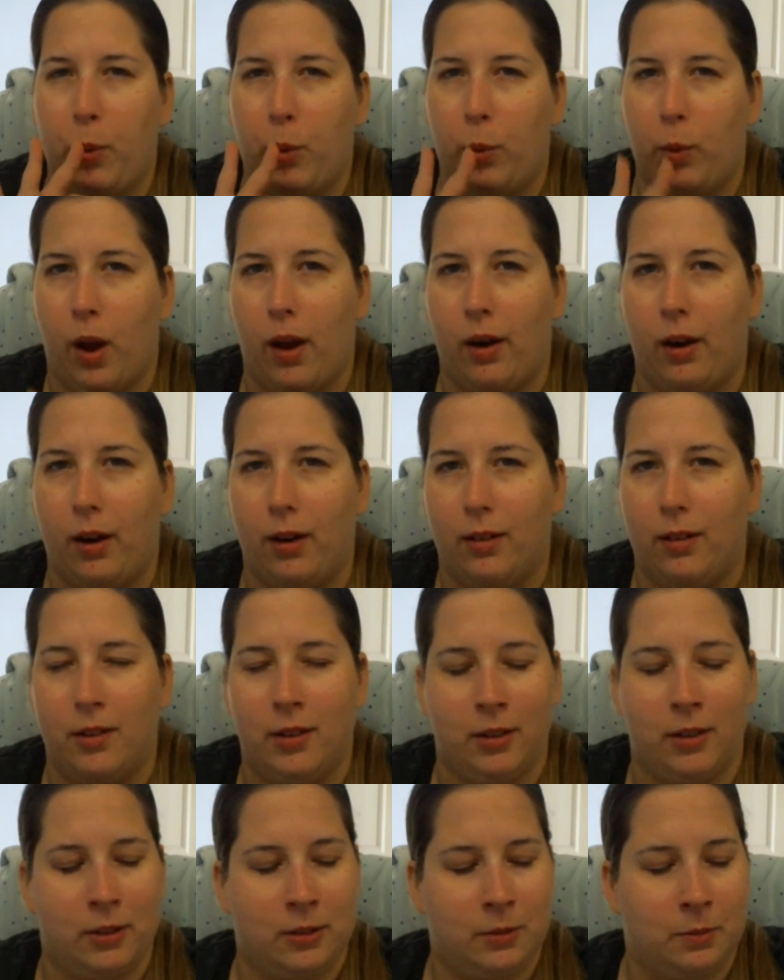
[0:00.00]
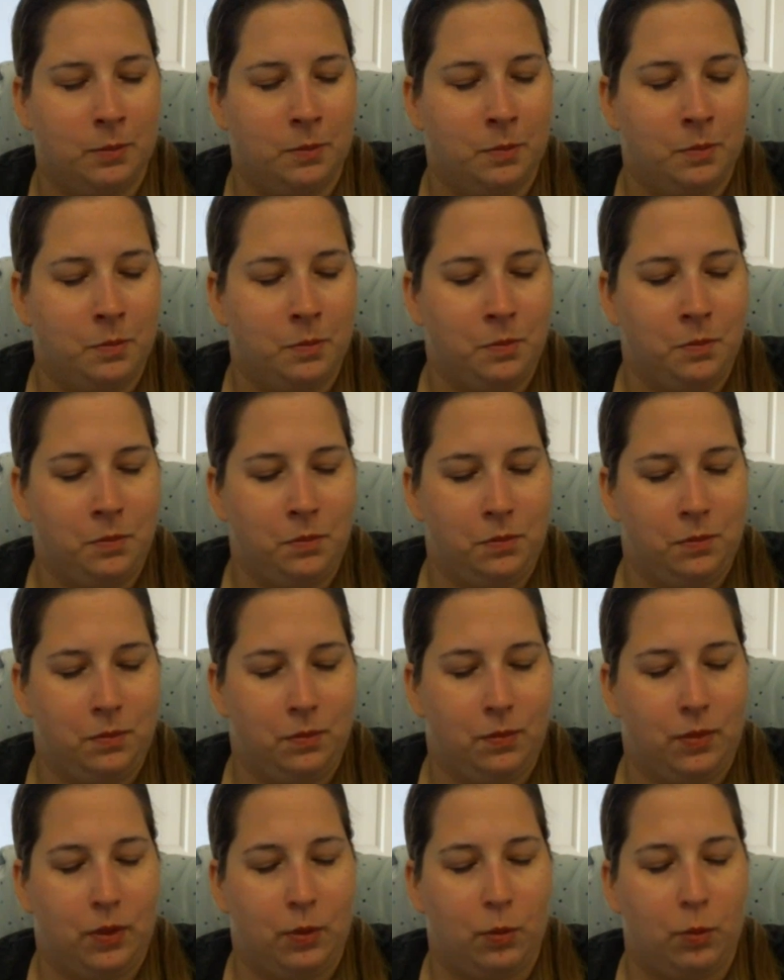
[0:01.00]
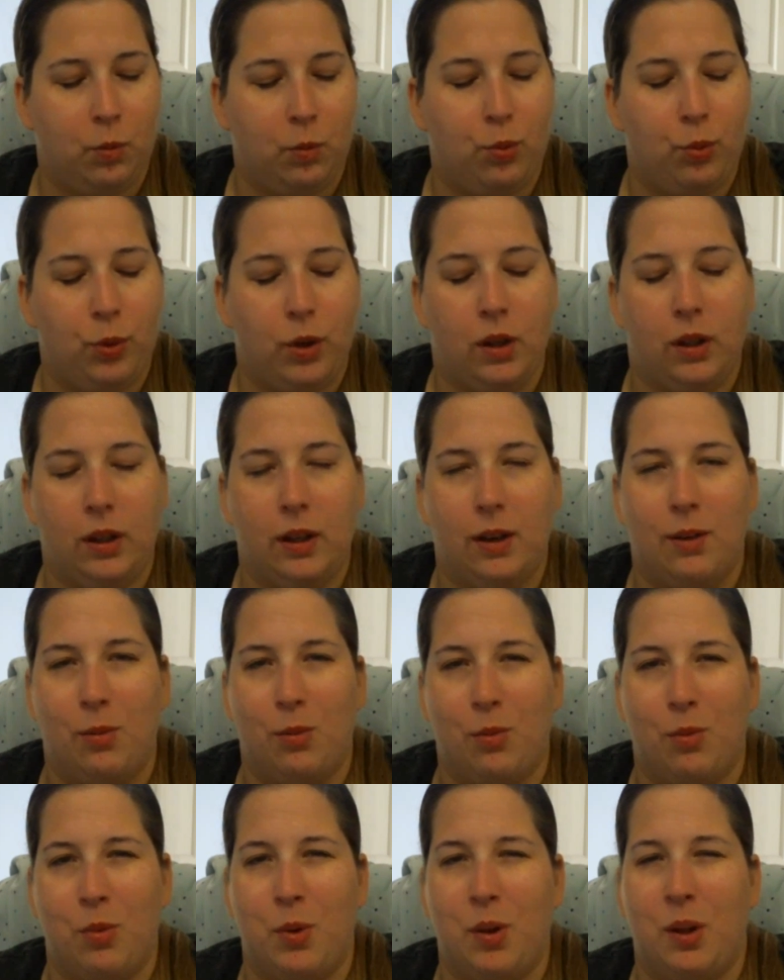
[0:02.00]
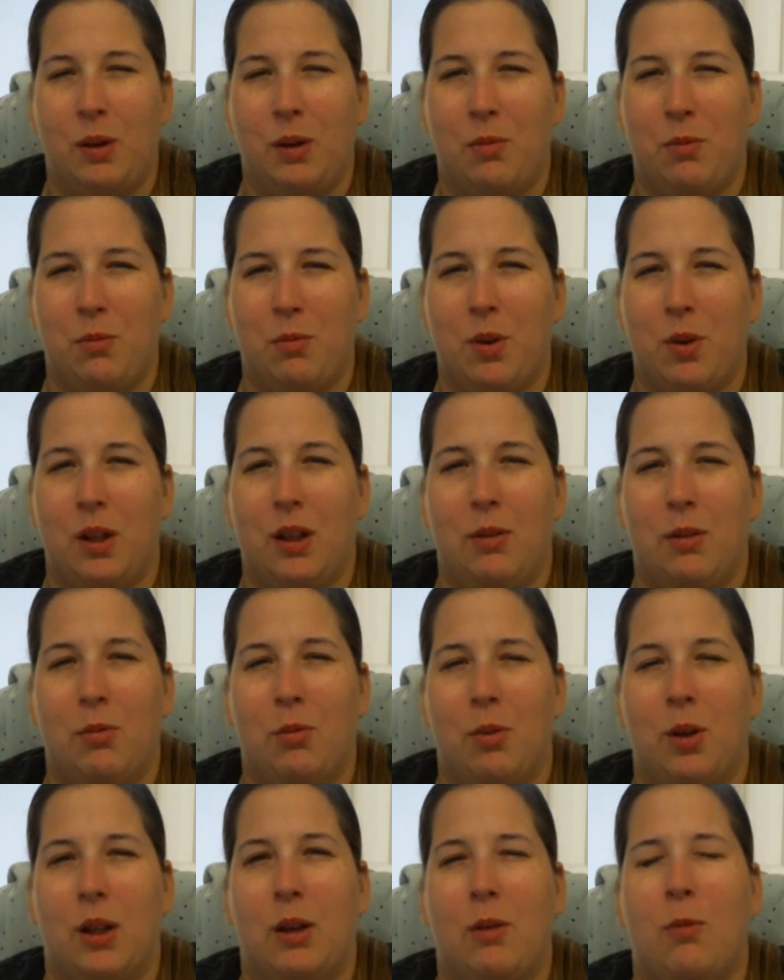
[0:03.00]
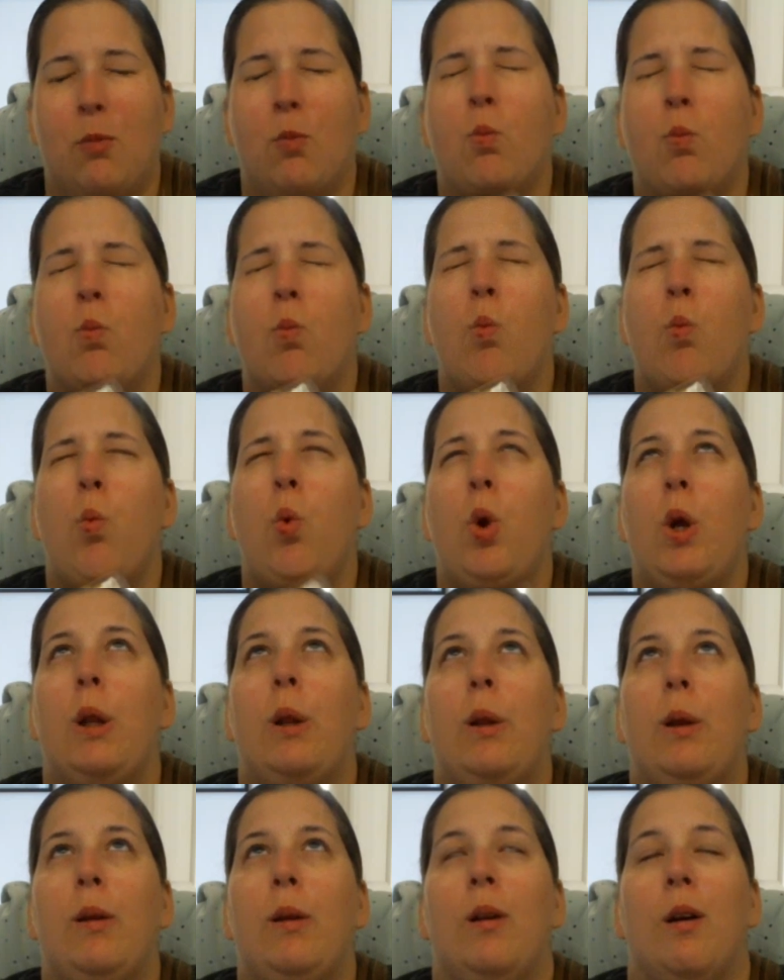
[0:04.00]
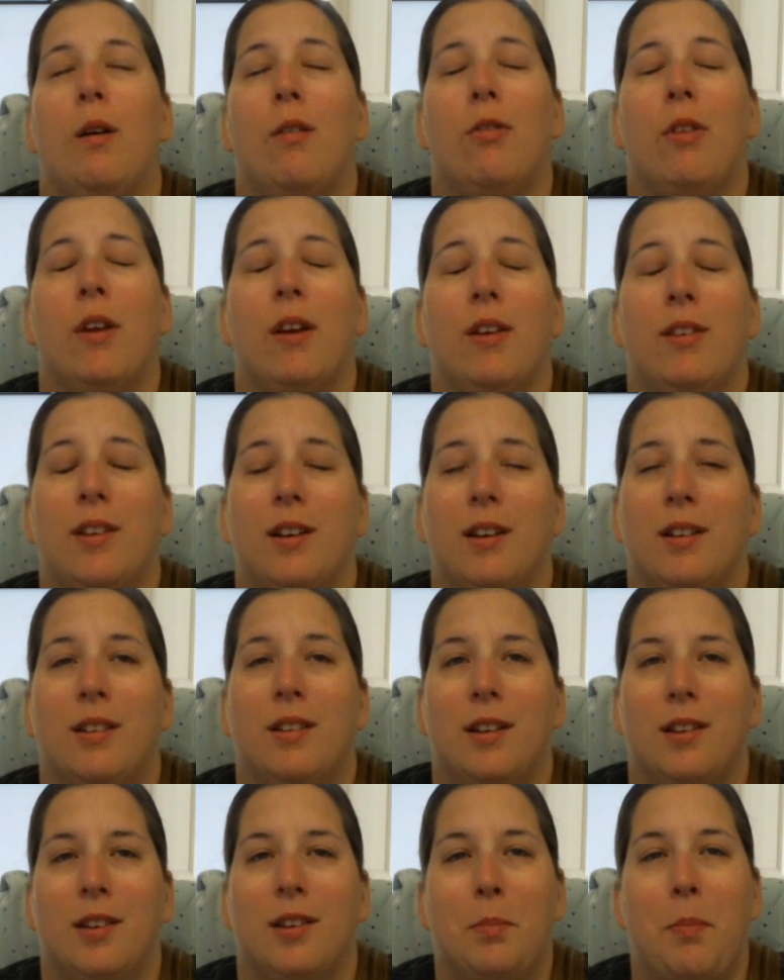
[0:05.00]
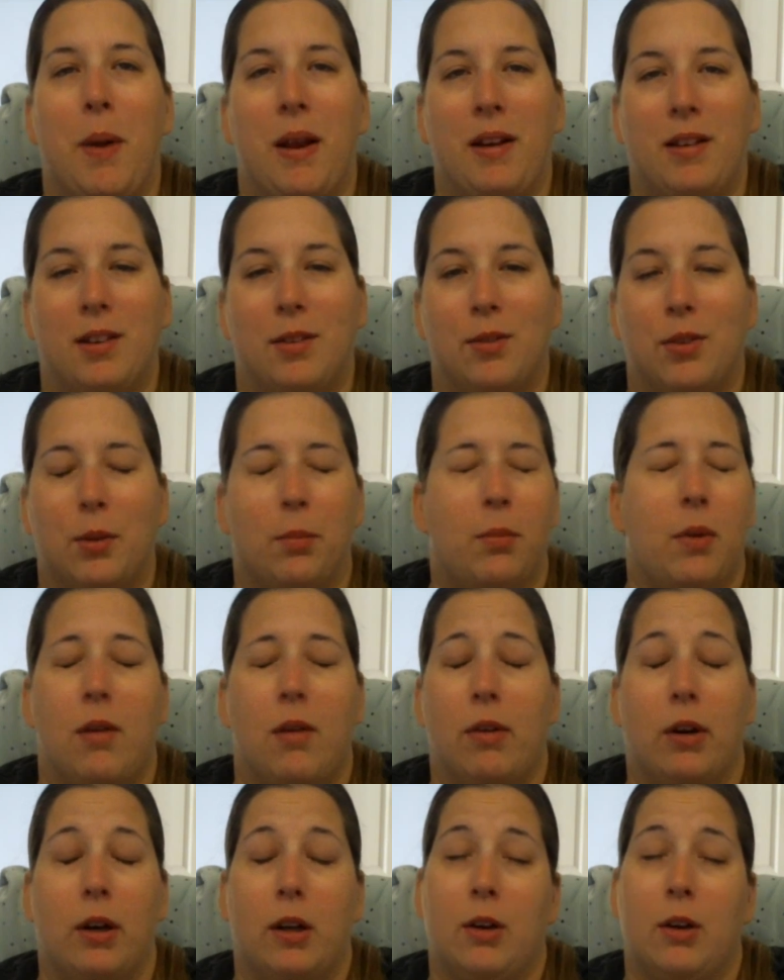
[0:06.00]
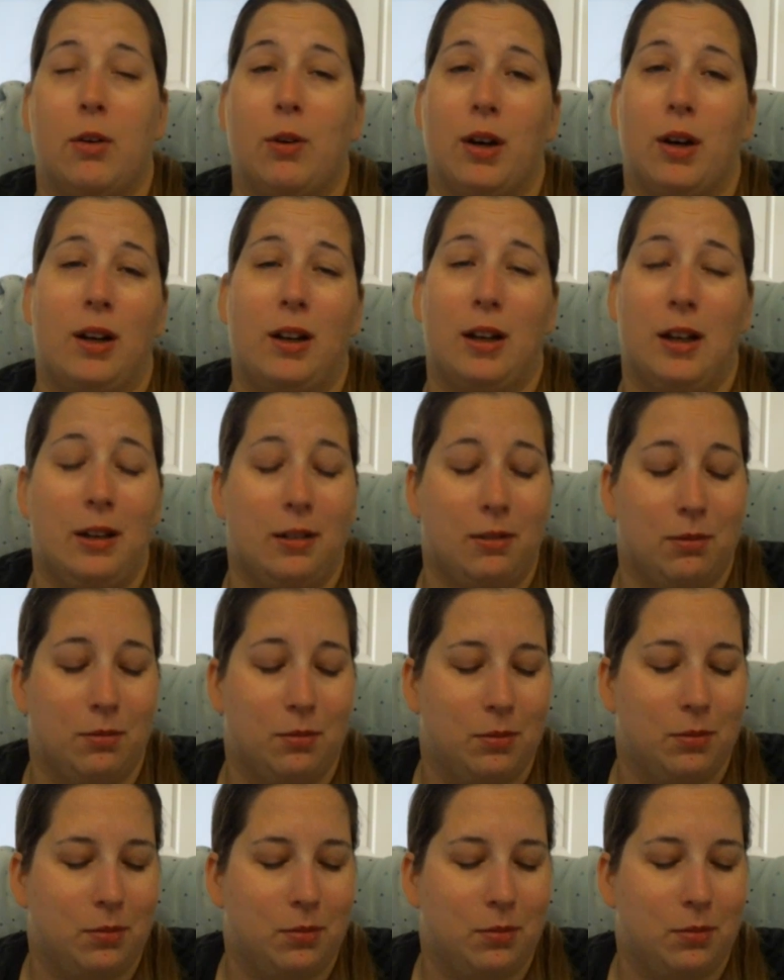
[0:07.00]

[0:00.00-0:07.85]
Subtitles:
product. Really, really, really, really, really love this, and it's expensive, so I'm never gonna own it again.